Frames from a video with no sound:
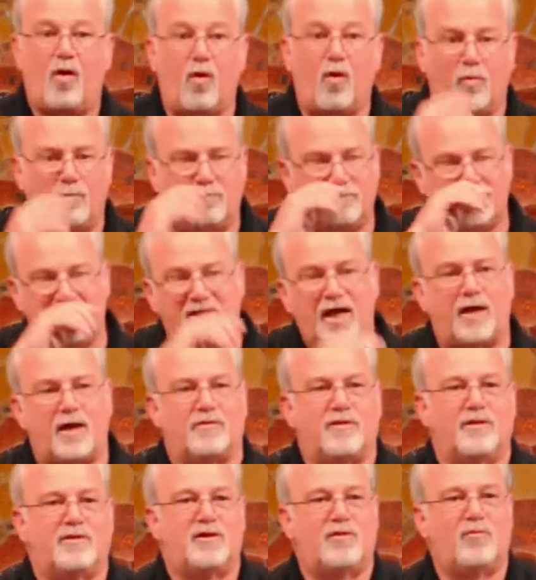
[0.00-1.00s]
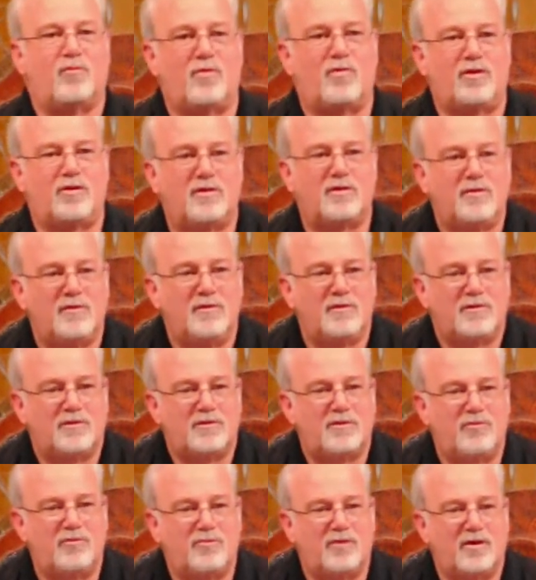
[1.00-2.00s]
Oh, yeah, that they weren't
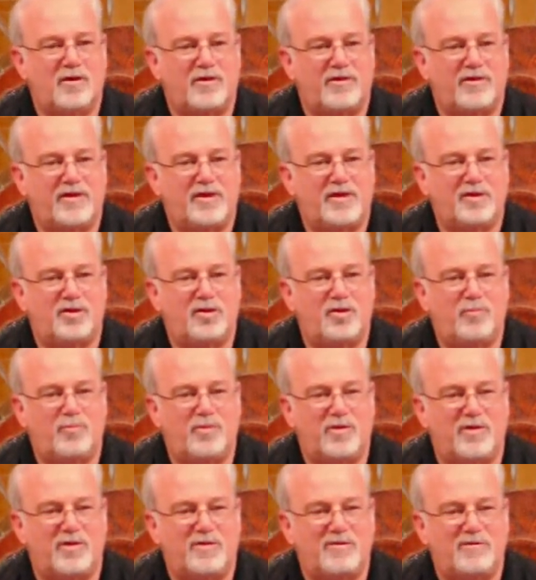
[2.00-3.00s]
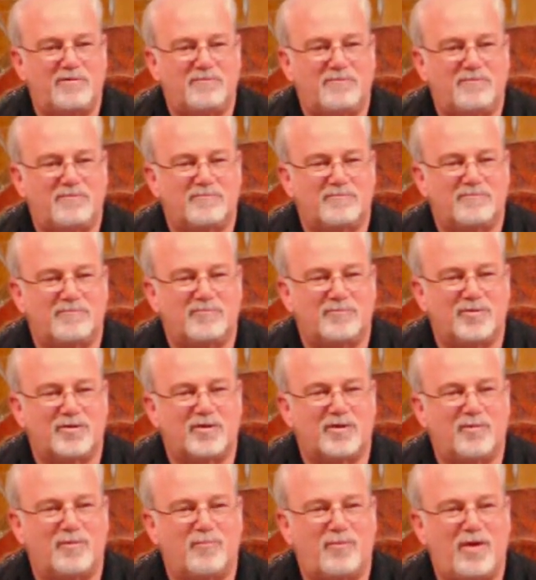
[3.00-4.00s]
cute little Dan Cupid
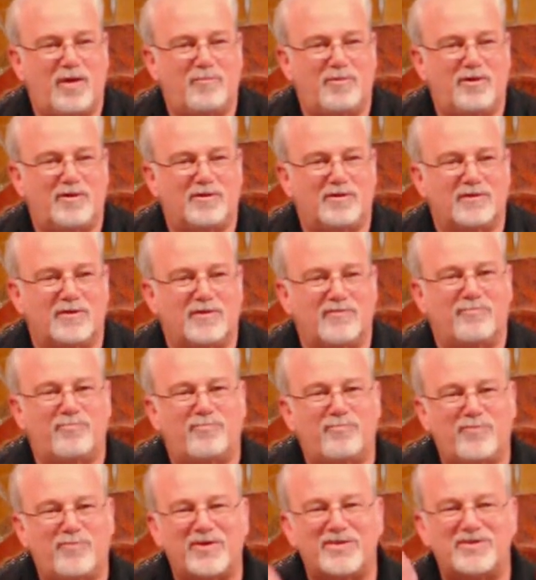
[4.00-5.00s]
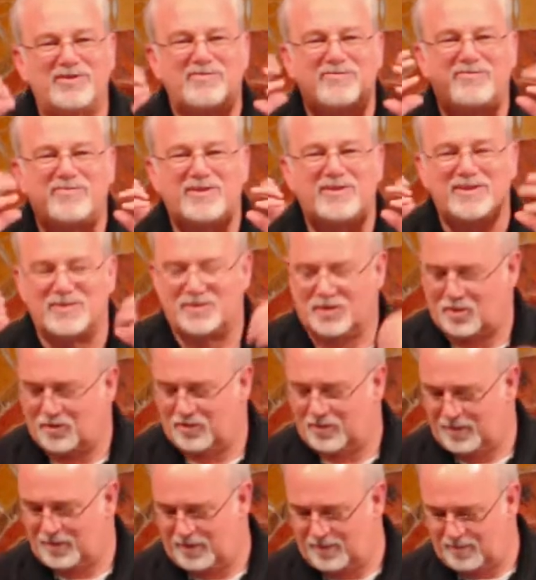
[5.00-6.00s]
looking baby looking pudgy face,
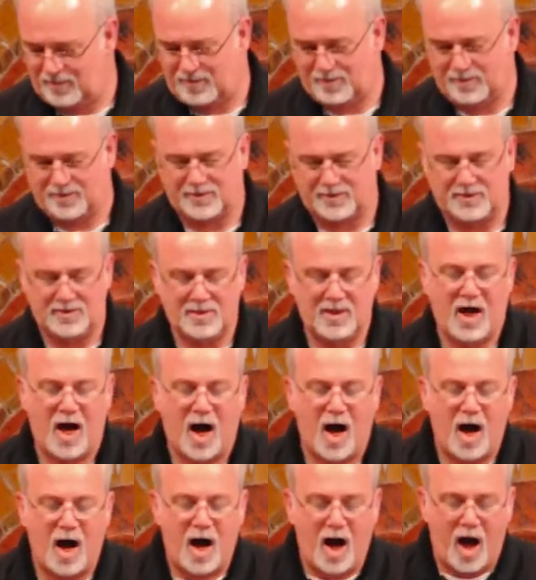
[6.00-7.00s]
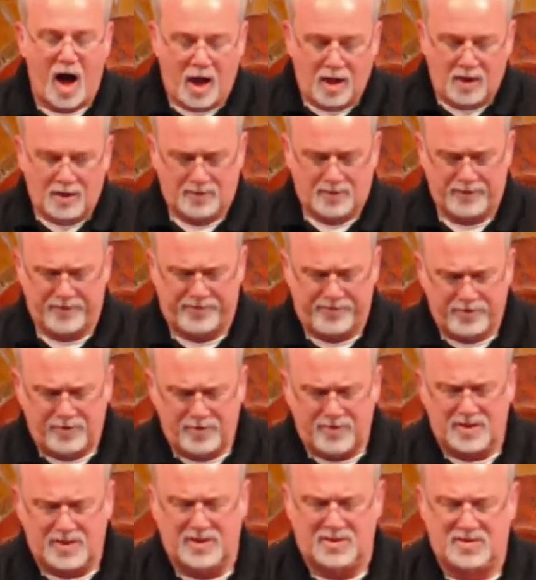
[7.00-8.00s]
curly haired things. The
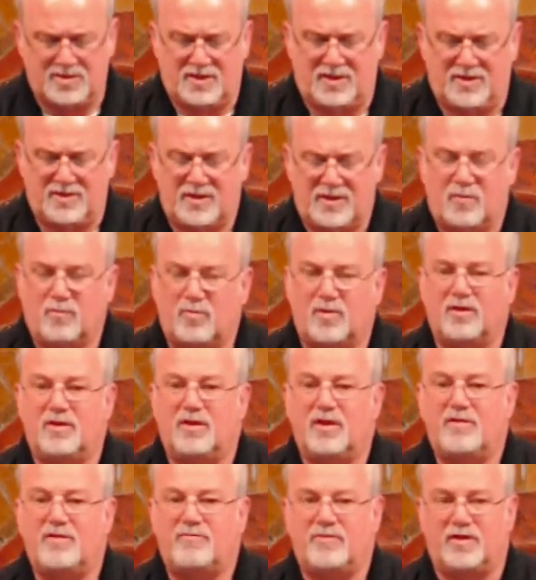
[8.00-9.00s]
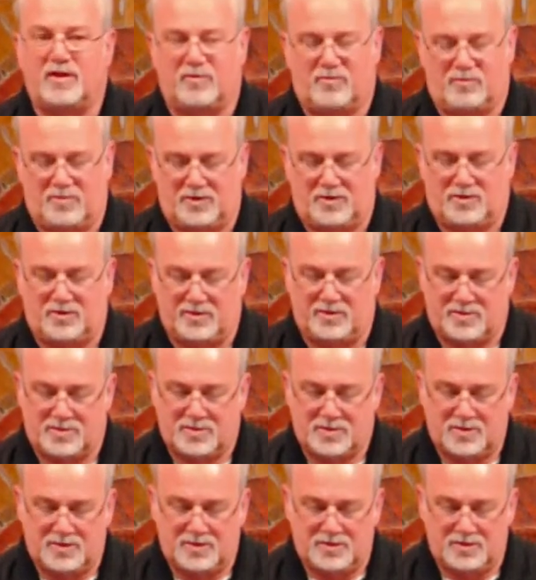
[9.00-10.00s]
third thing is that they were living creatures.
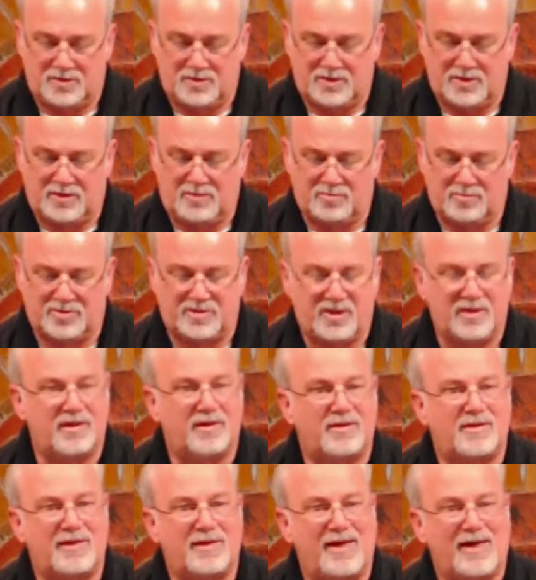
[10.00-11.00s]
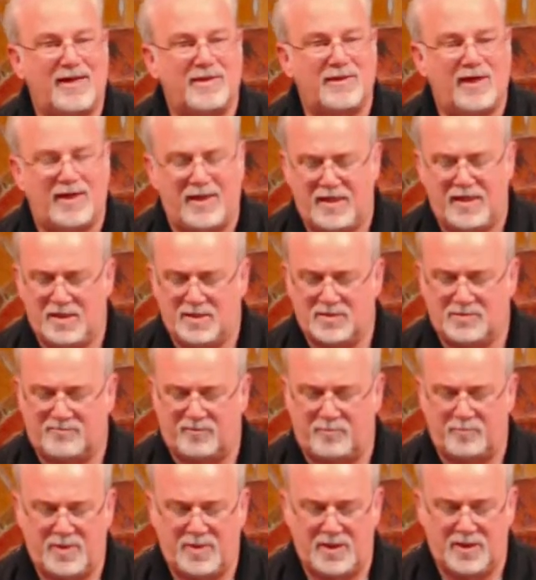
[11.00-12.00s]
And Ezekiel said that they had the hands of
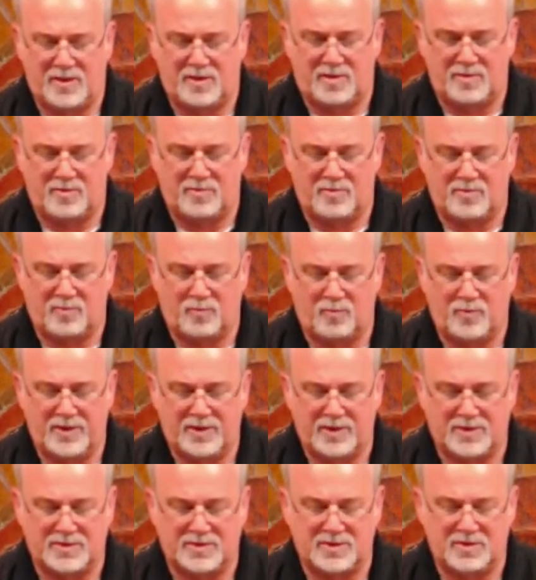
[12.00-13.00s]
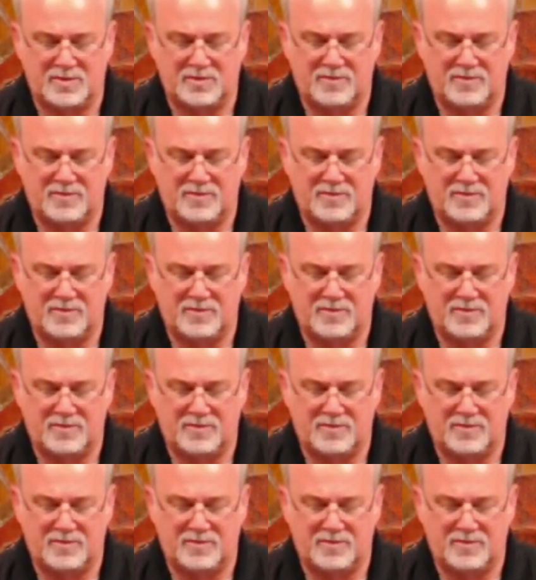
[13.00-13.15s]
a man under their wings.